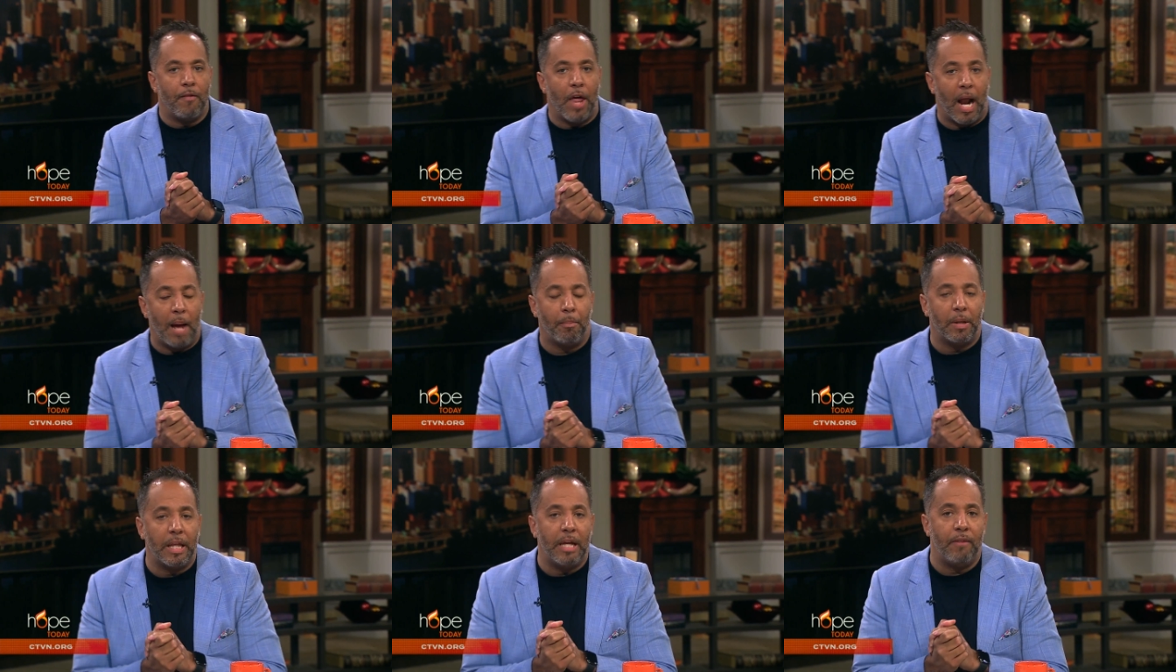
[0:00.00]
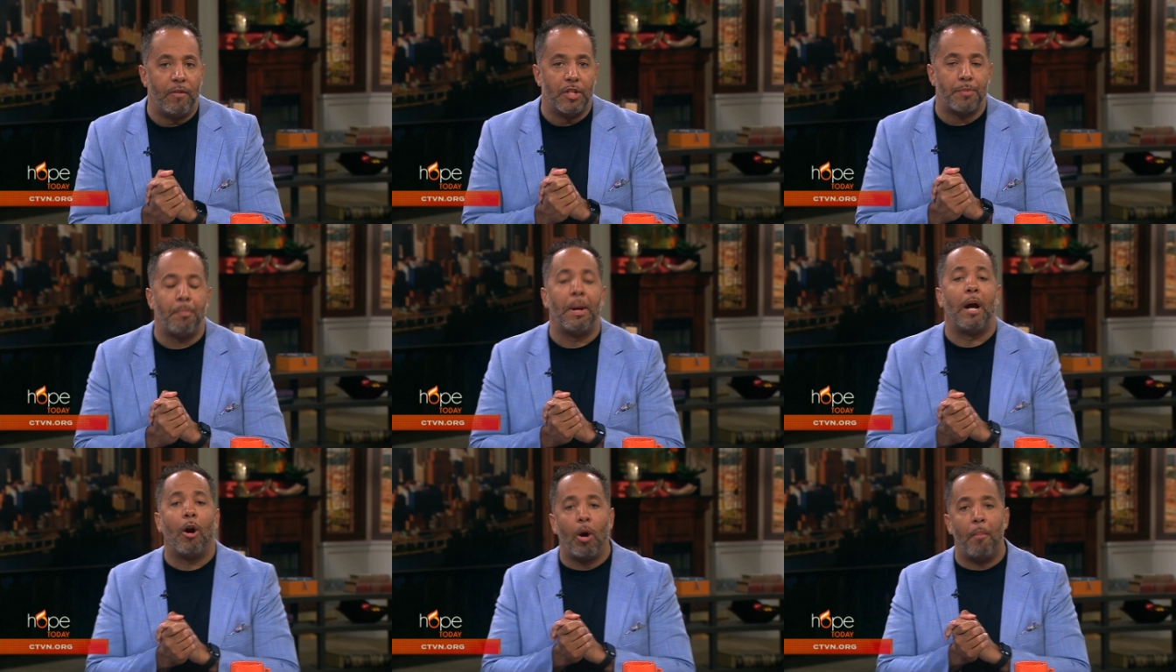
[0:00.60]
that I believe is
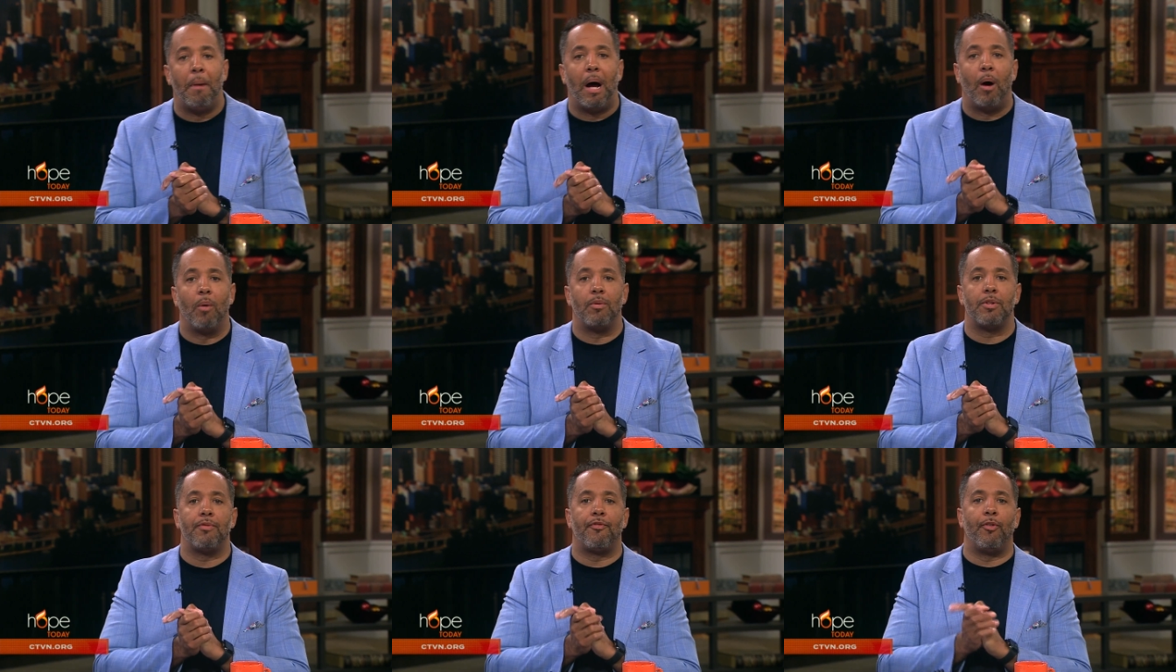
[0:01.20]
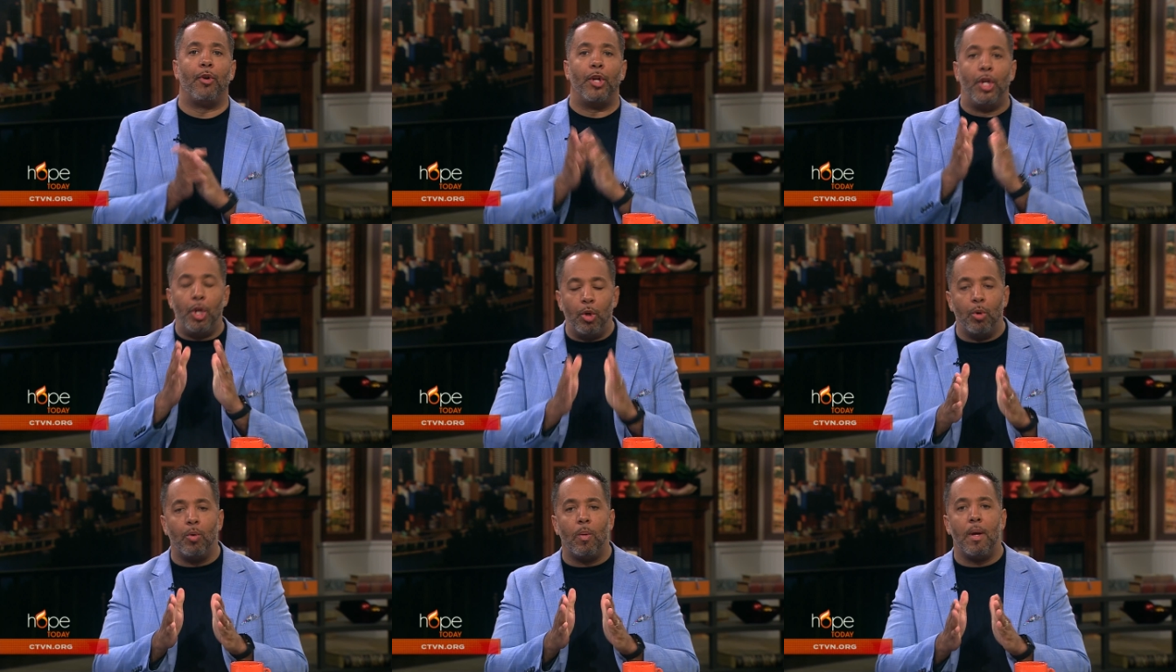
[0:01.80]
paramount for
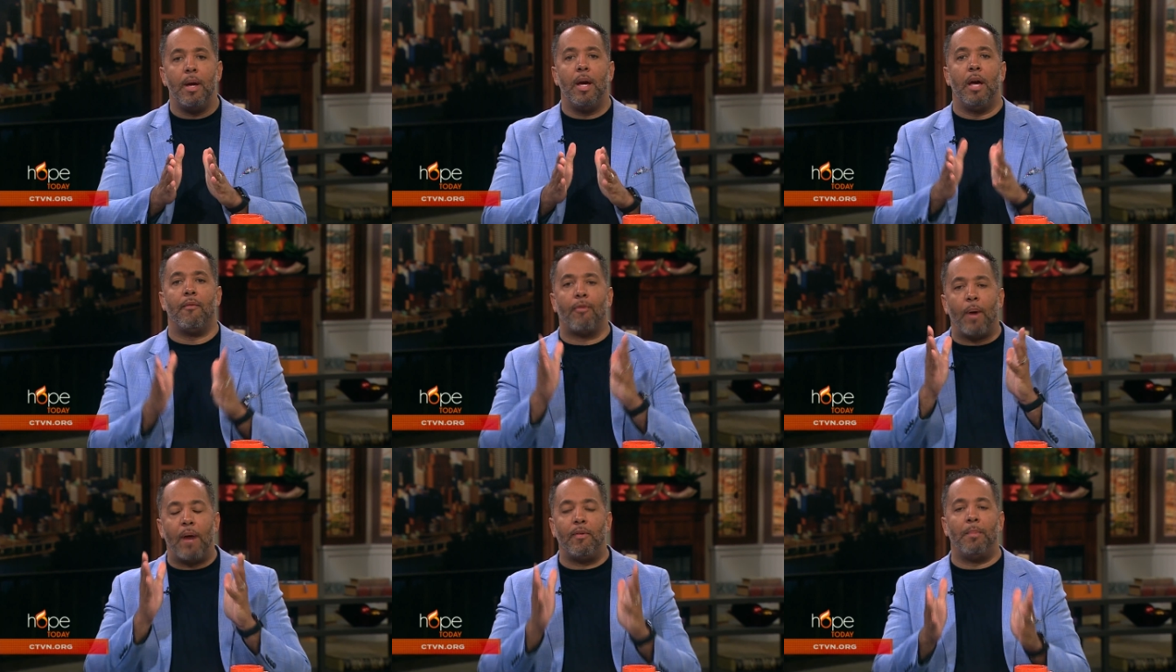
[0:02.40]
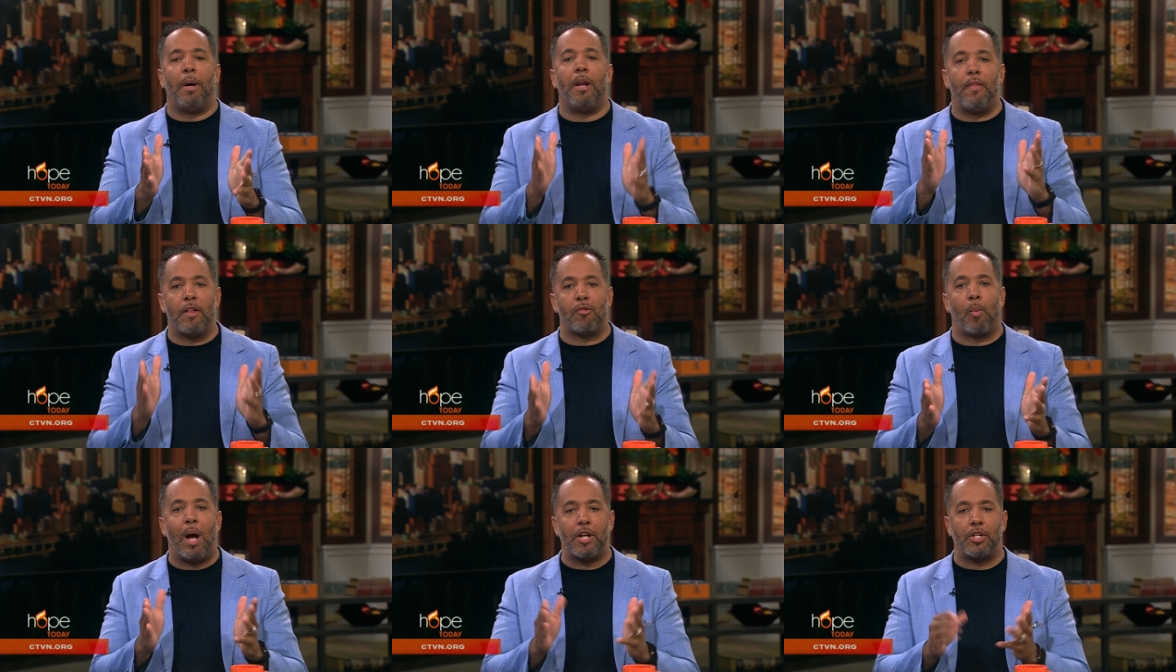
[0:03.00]
you and for everybody
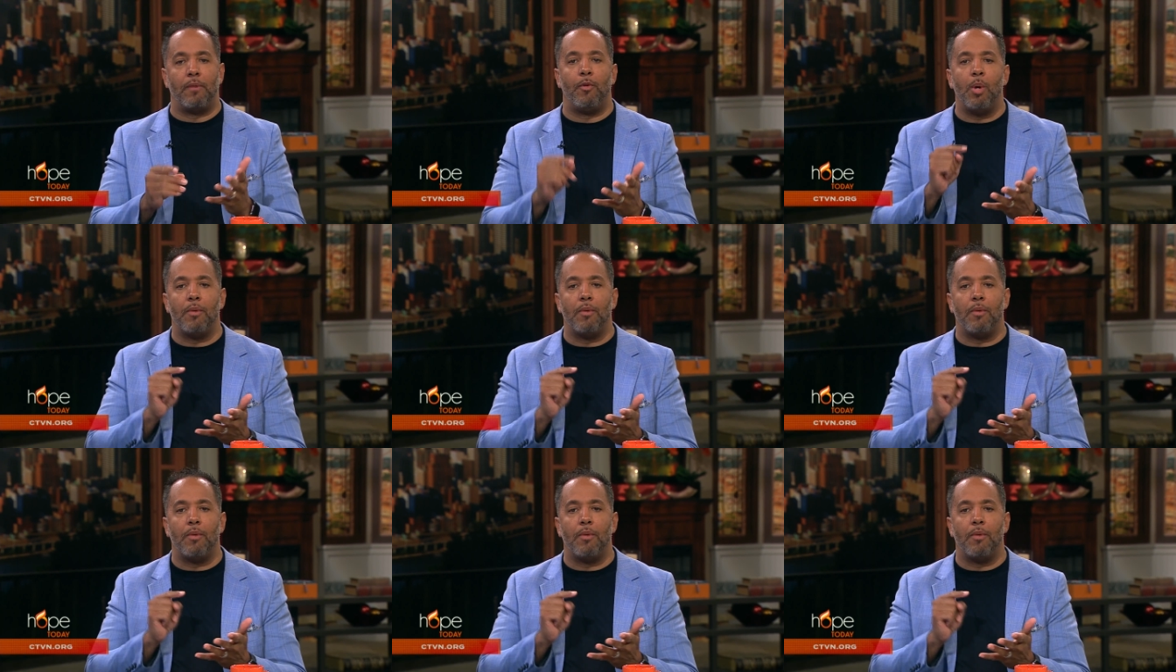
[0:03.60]
that's watching.